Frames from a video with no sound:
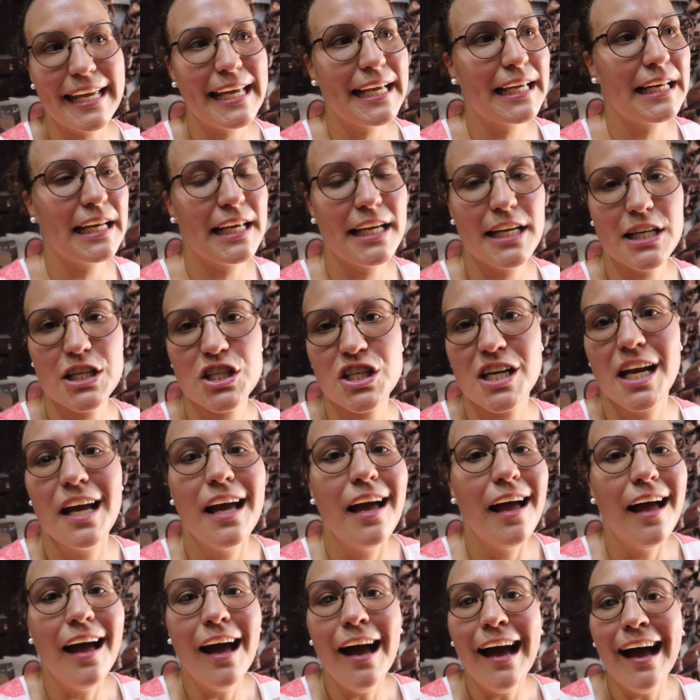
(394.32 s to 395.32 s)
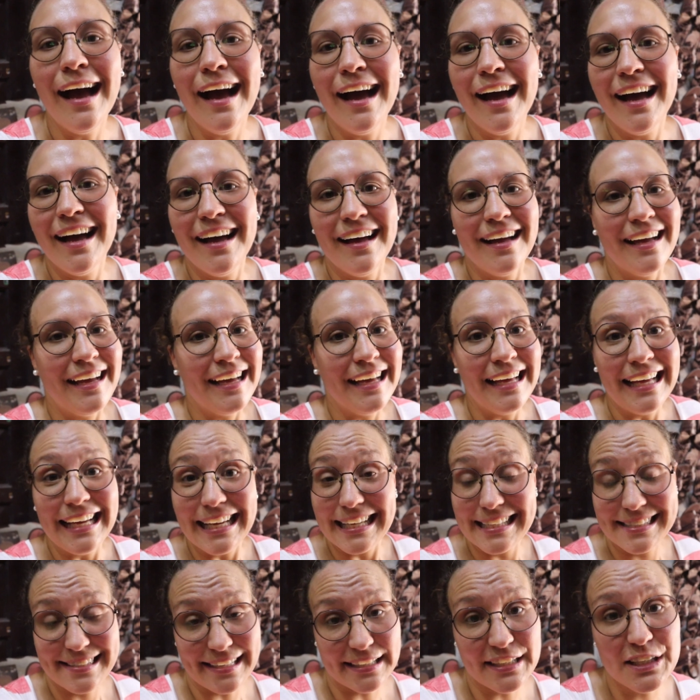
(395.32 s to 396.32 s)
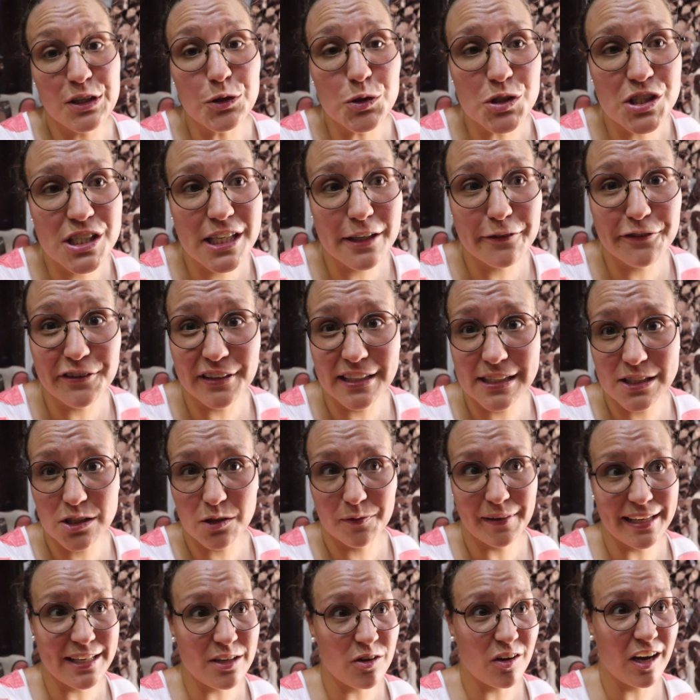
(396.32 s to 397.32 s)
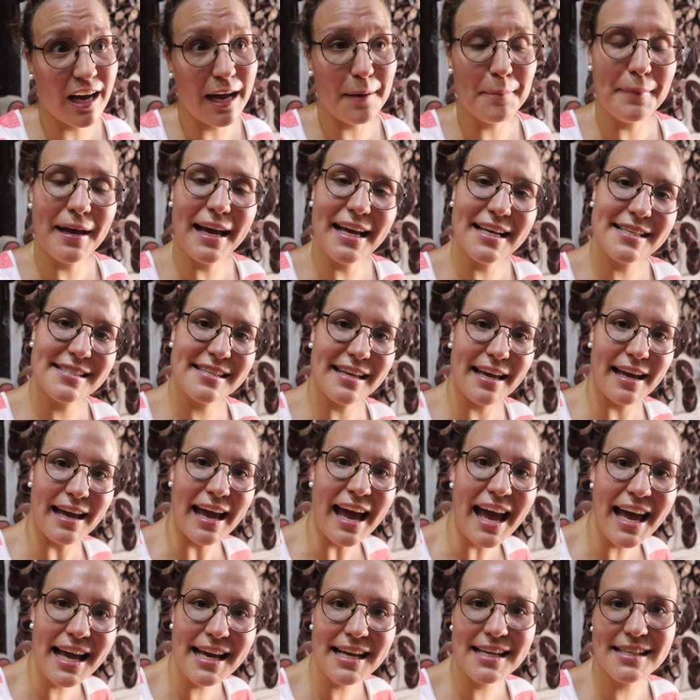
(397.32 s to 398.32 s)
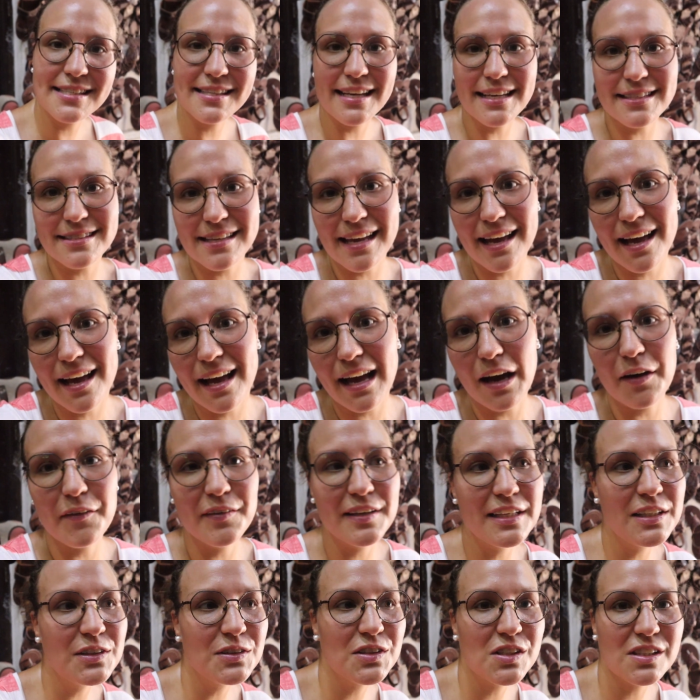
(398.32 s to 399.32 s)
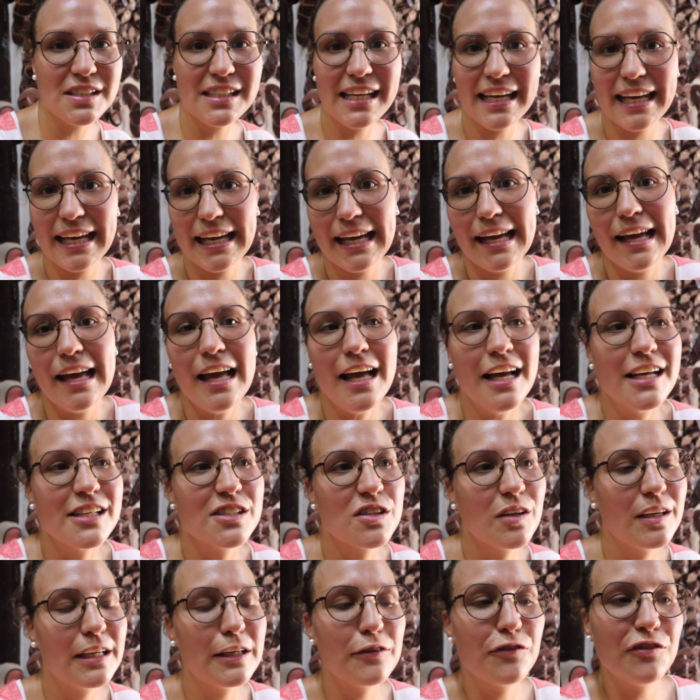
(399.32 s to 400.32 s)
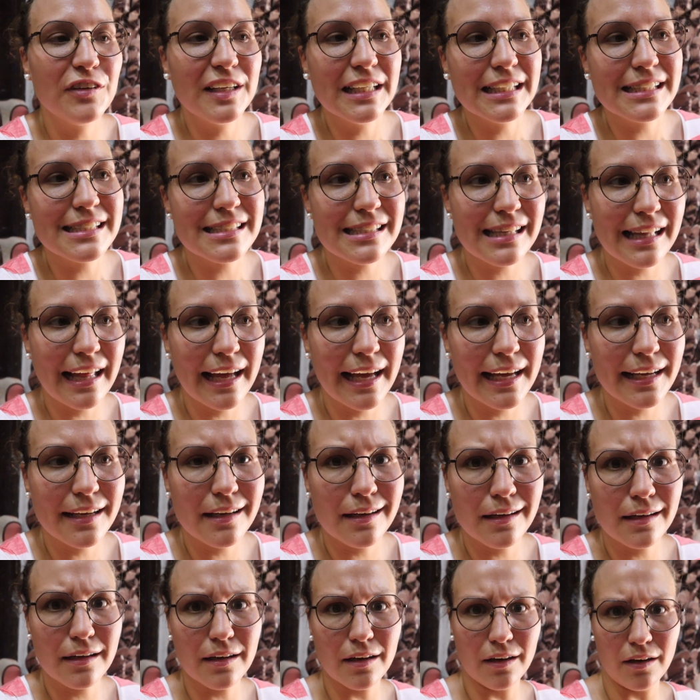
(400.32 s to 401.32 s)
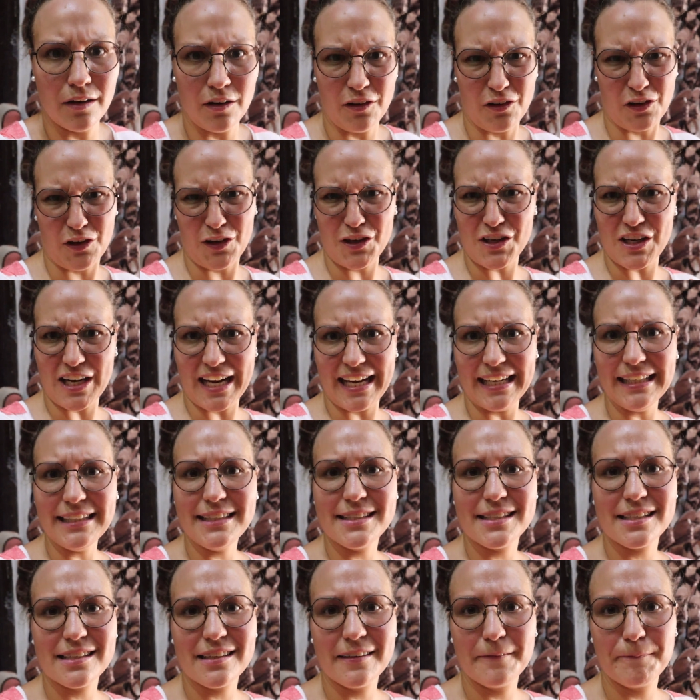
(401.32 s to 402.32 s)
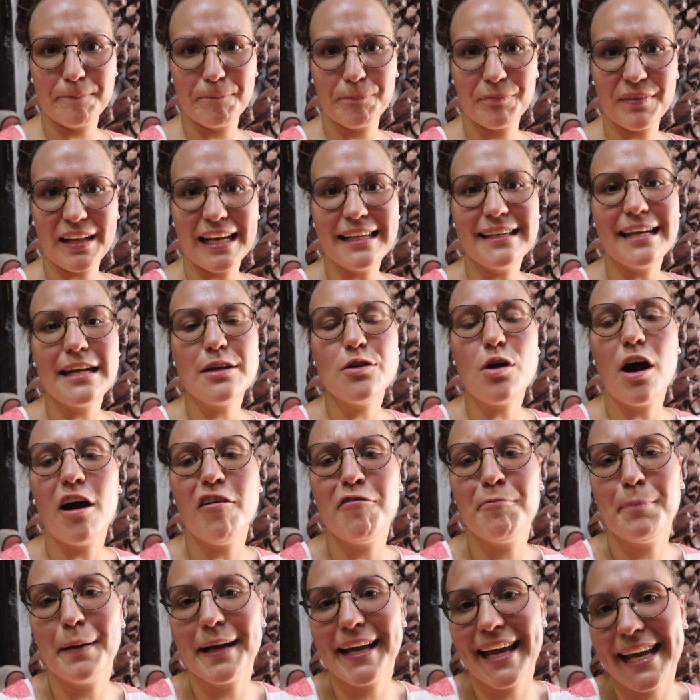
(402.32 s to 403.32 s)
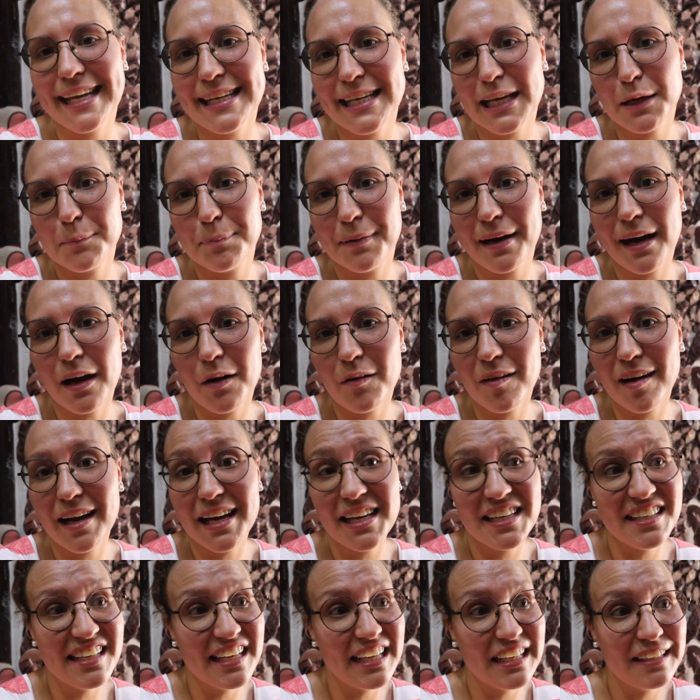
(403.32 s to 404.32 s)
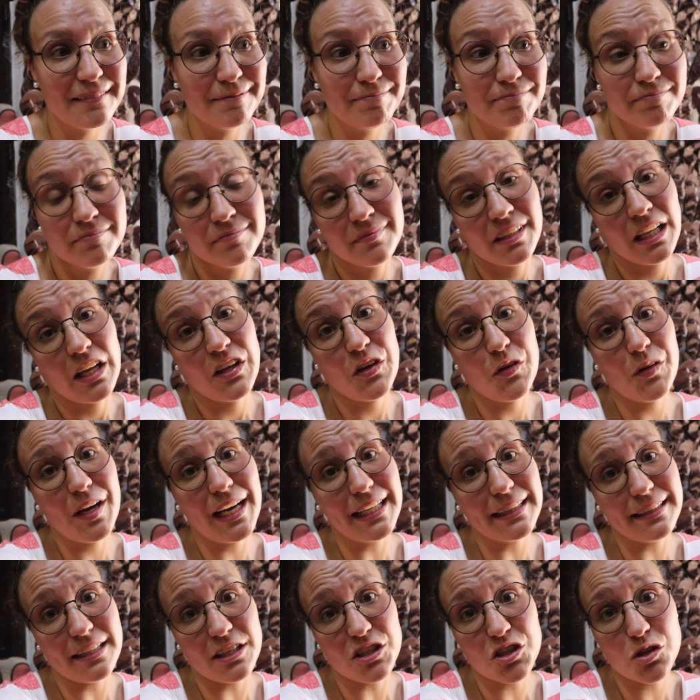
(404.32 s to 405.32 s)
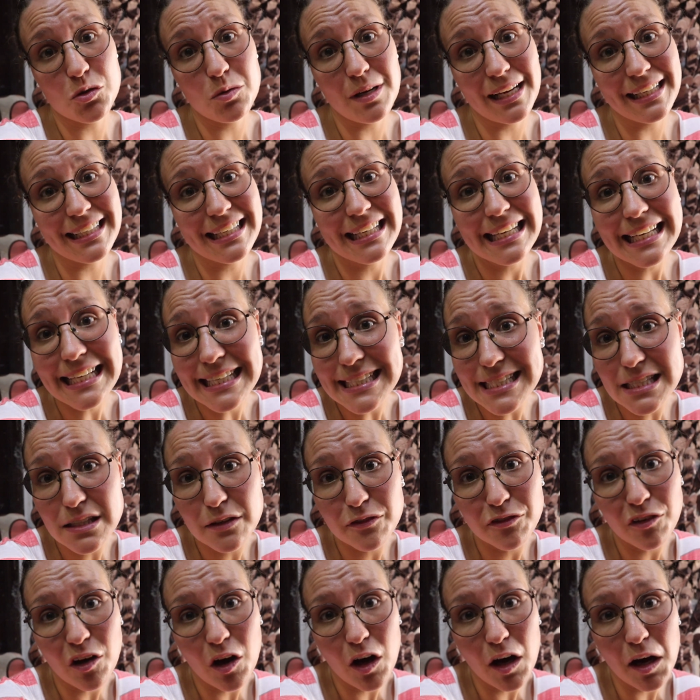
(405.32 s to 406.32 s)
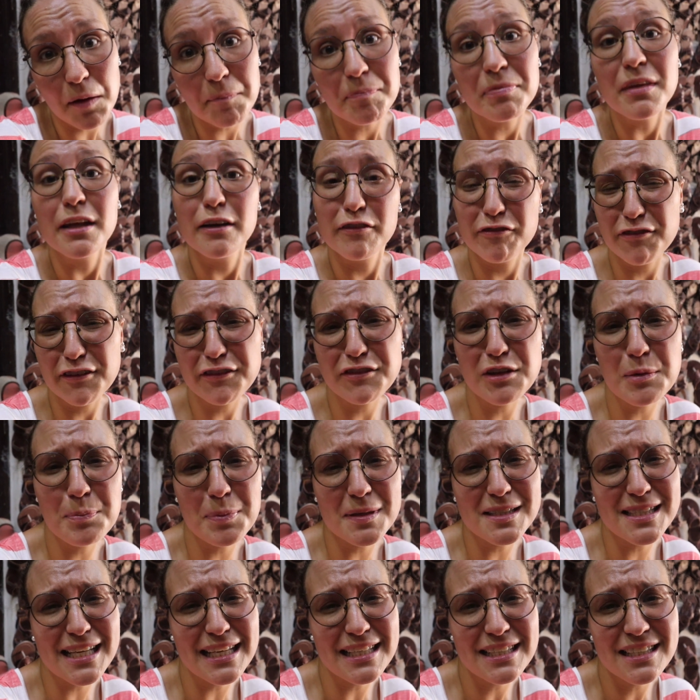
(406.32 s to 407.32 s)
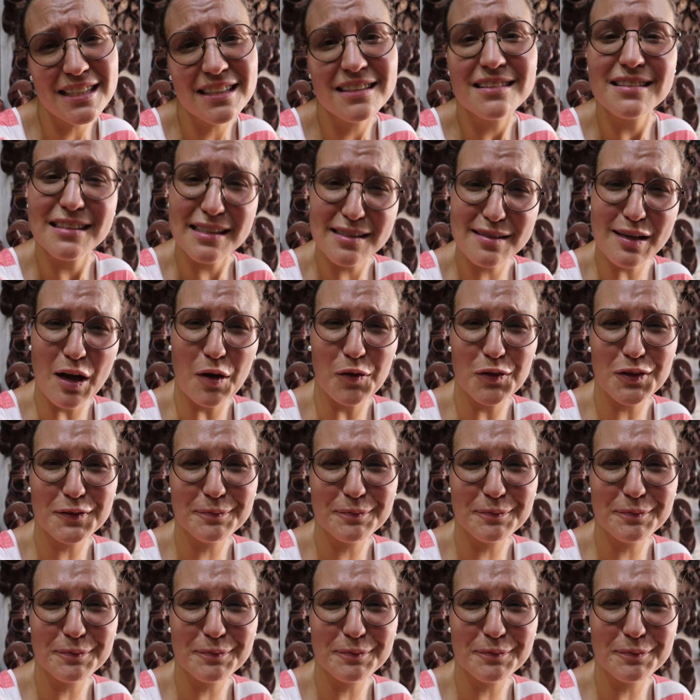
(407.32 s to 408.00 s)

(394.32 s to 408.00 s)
English, it's a huge difference. So when you come, hey, say, hey, Sasa, how are you today? So it feels like, all right. And then you have bargaining power, and then you get the shoe at least for 50% discount.